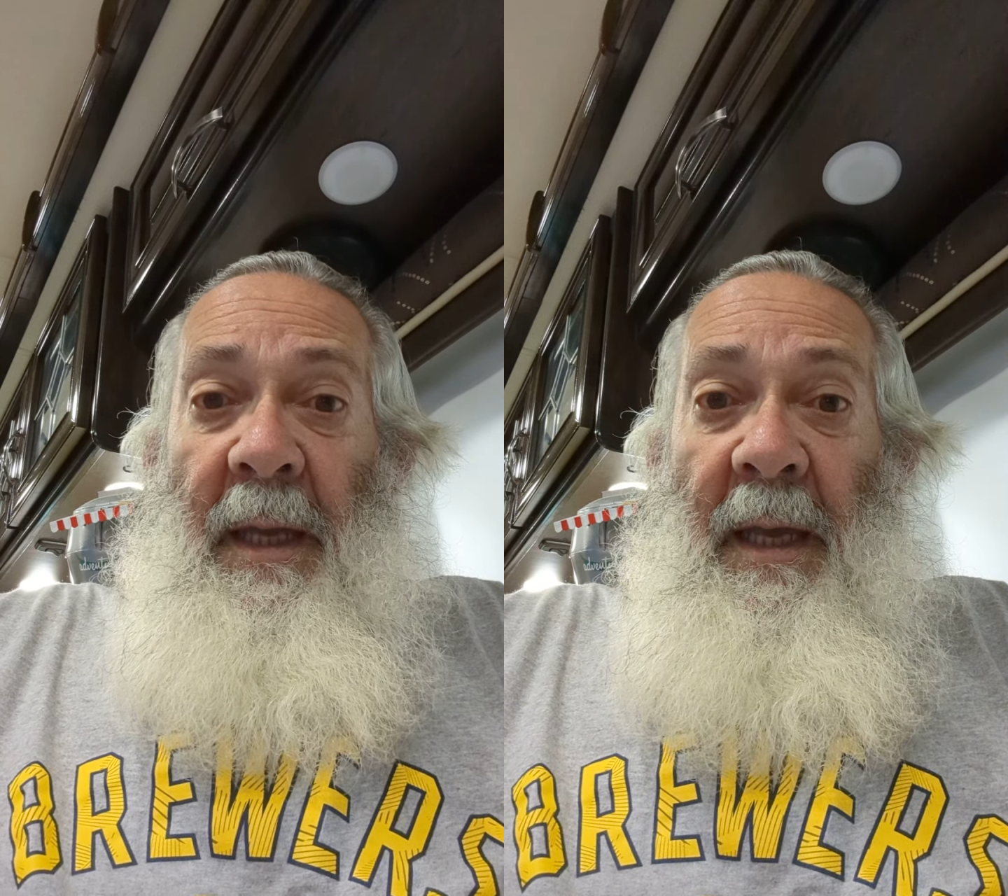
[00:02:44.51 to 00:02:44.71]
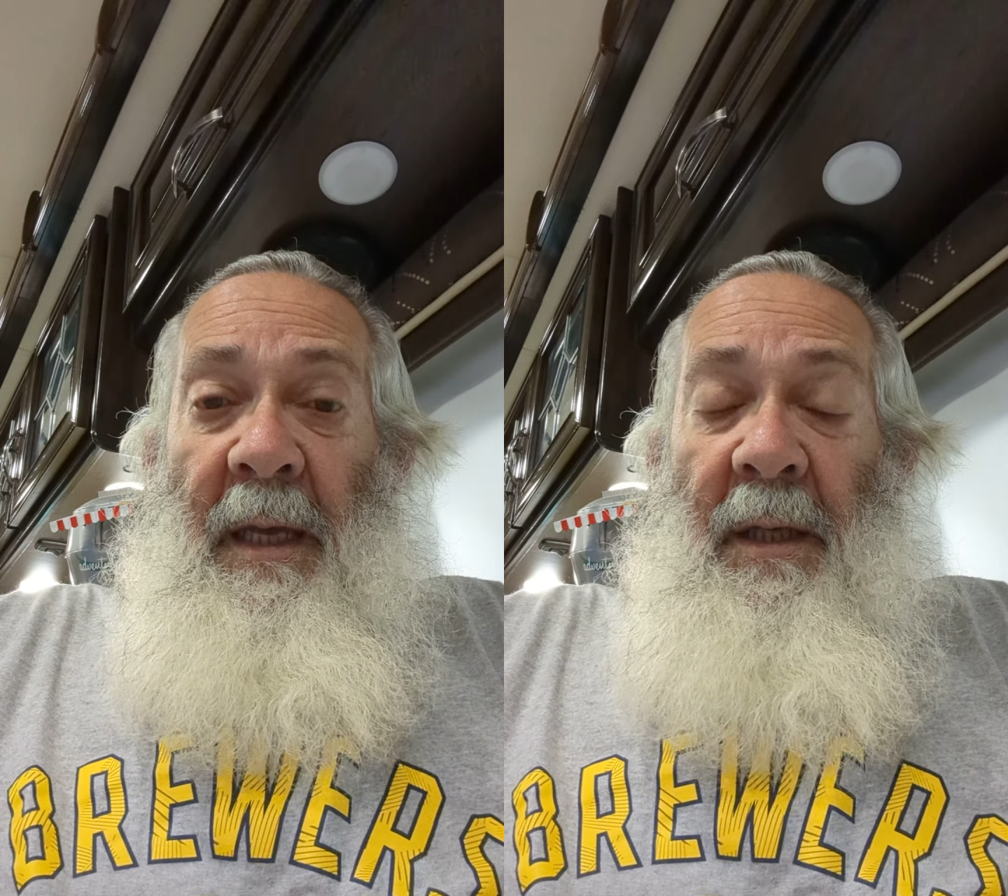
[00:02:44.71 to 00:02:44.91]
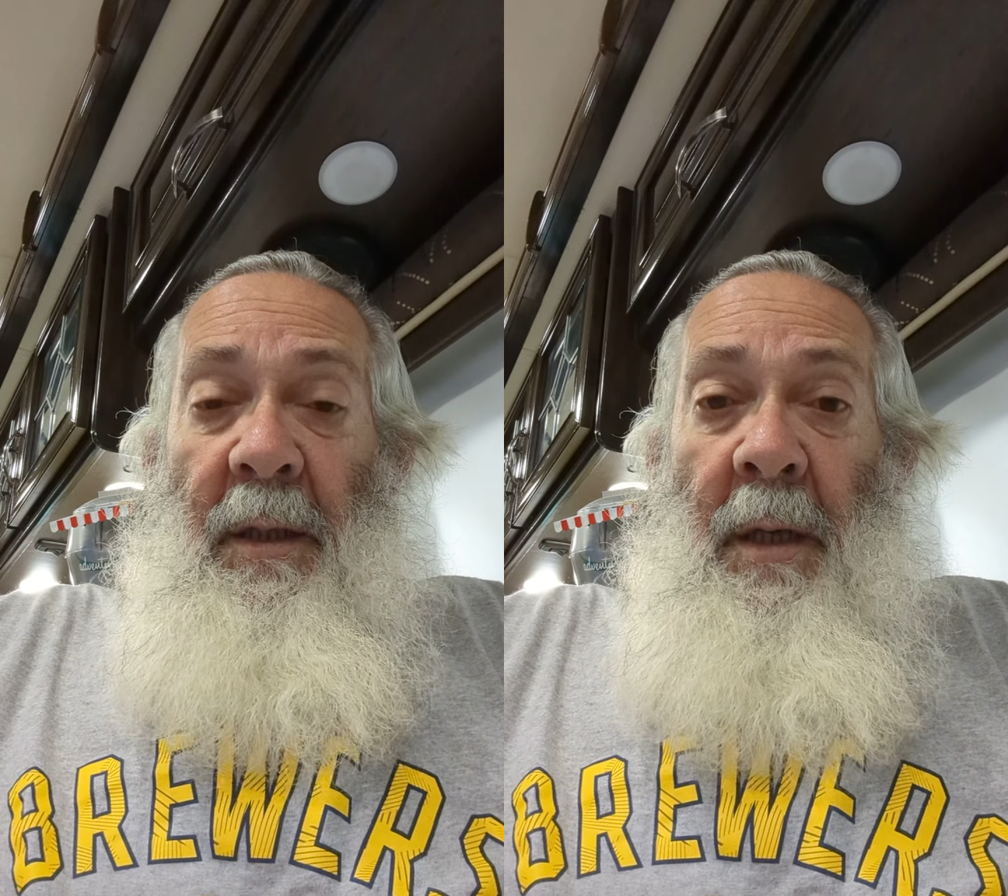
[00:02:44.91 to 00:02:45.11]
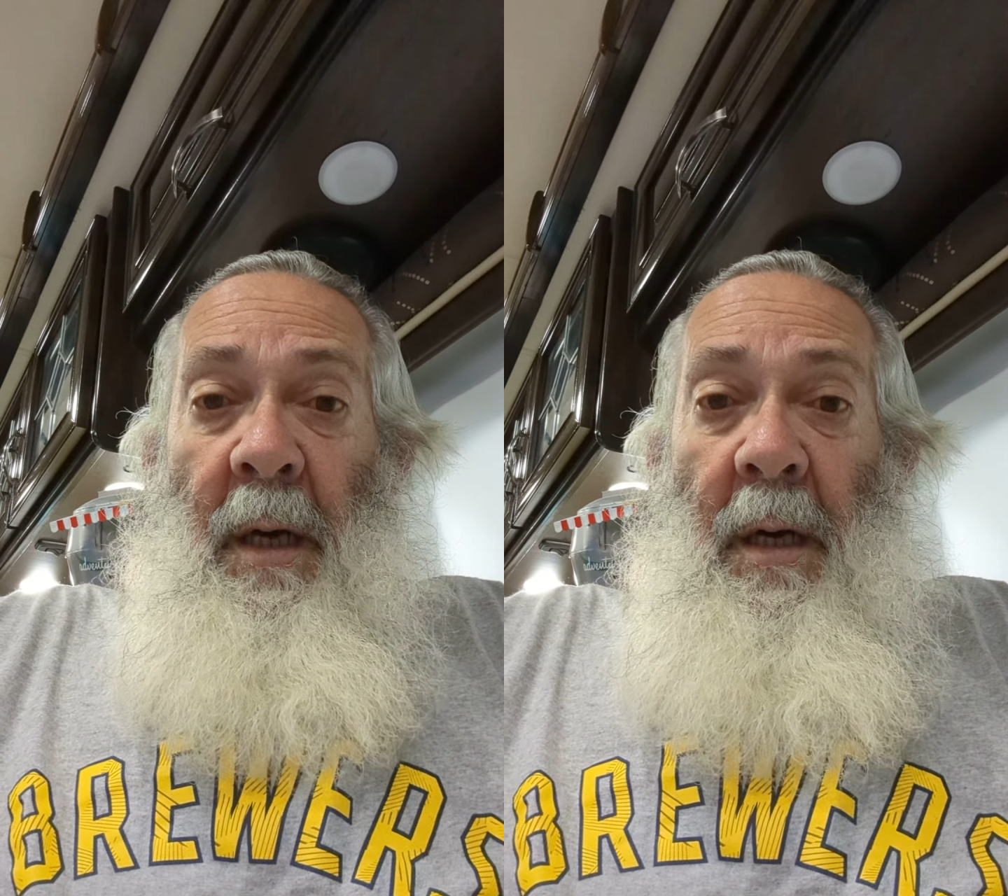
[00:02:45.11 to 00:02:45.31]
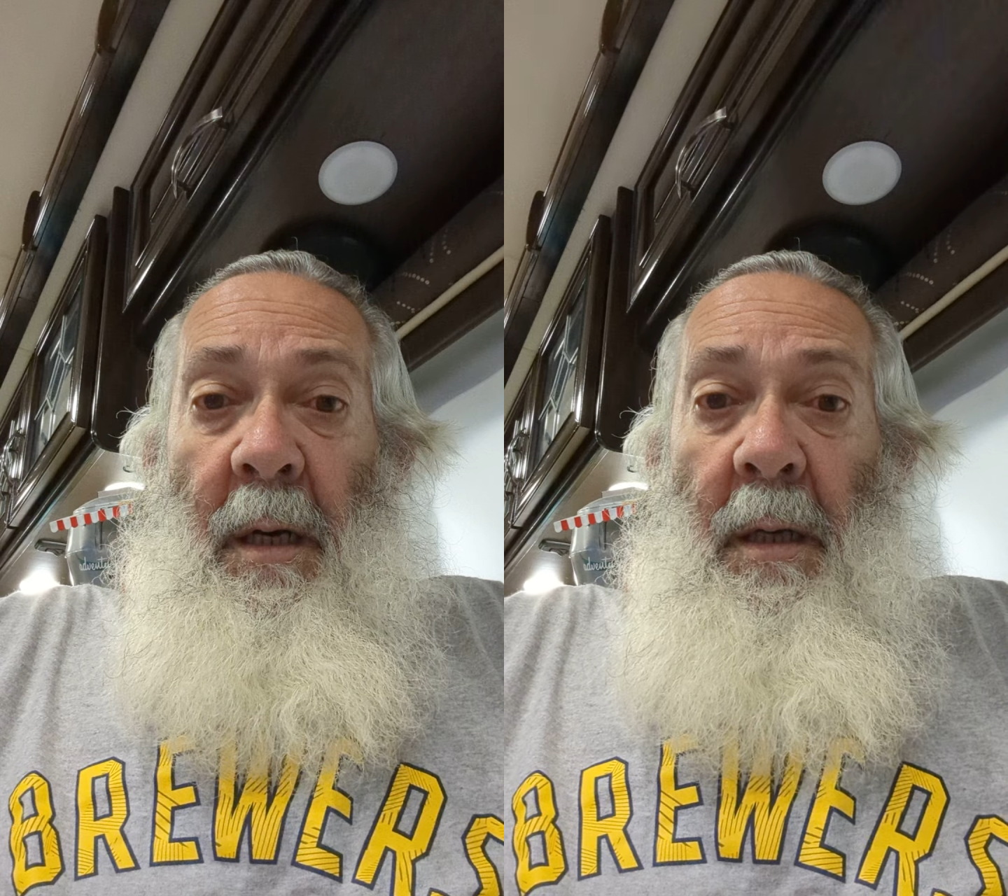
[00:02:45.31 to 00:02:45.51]
and
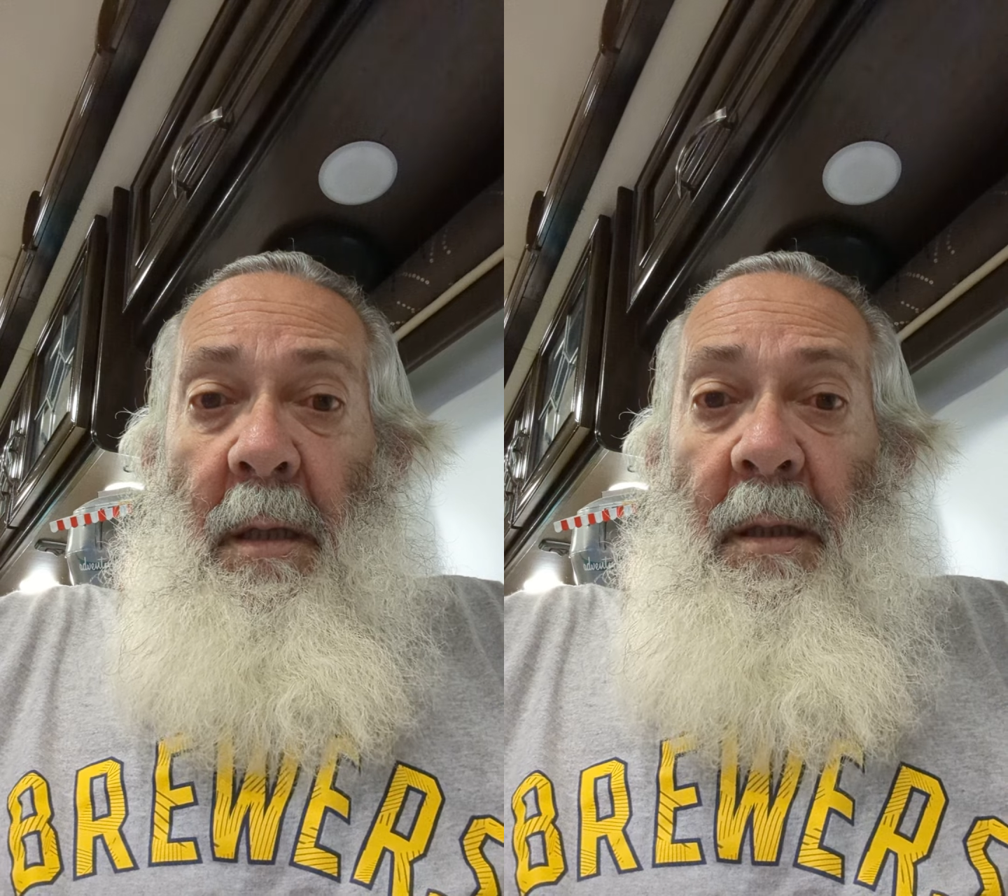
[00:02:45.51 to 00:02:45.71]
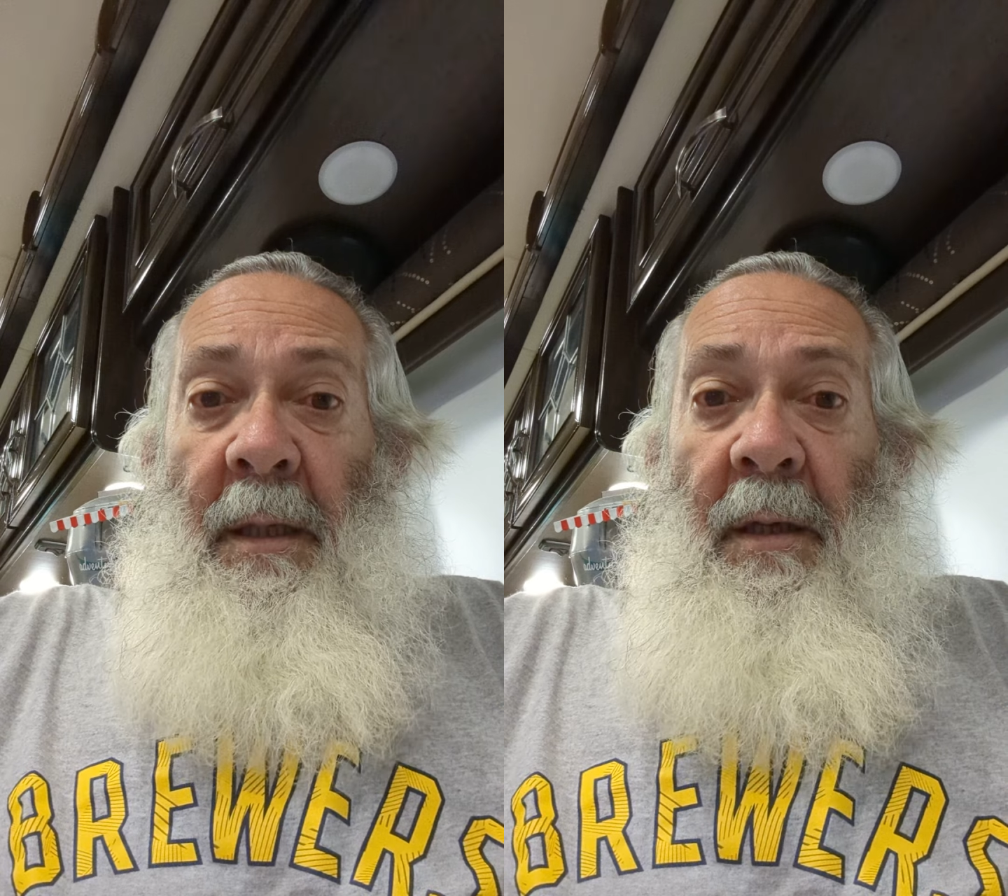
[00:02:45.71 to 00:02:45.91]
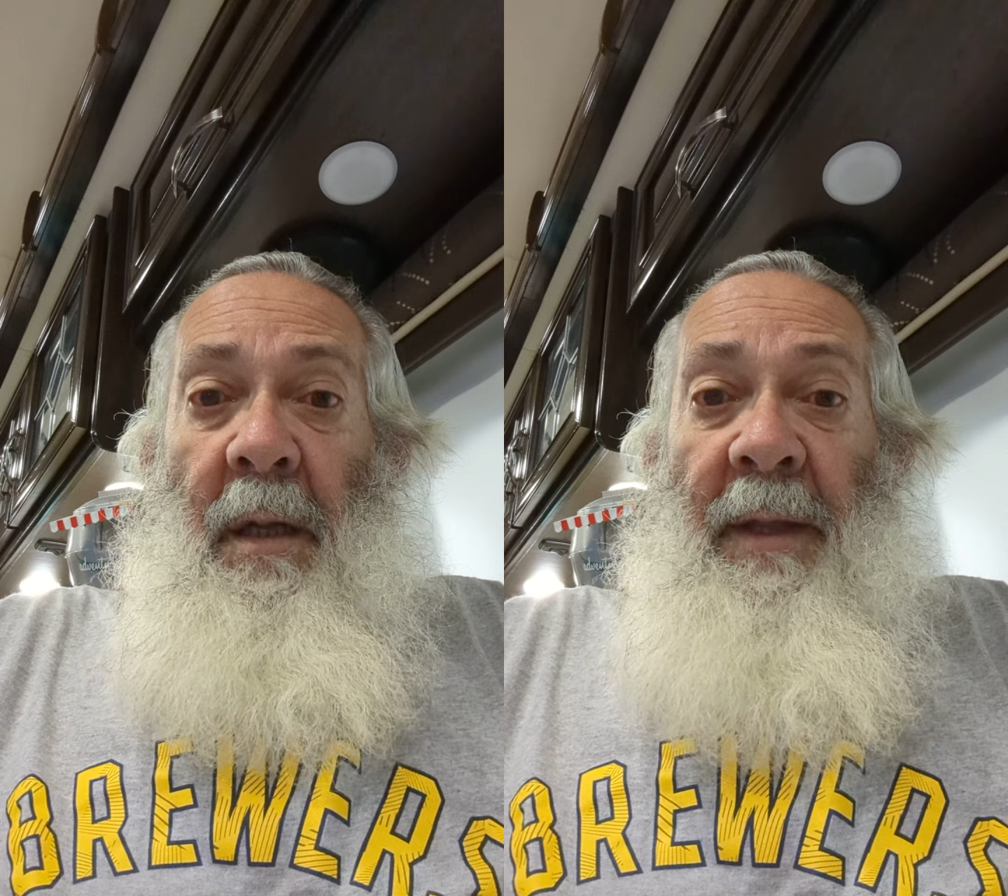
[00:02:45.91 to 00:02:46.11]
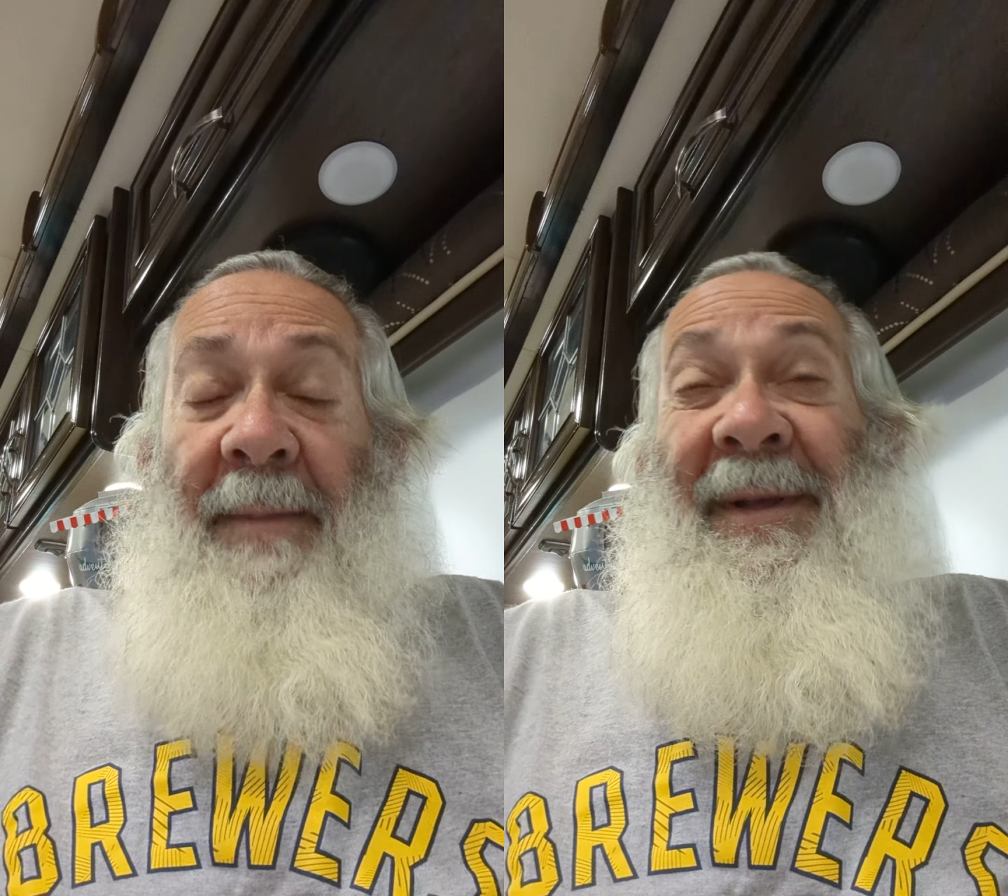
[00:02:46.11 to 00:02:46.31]
Gall and all them.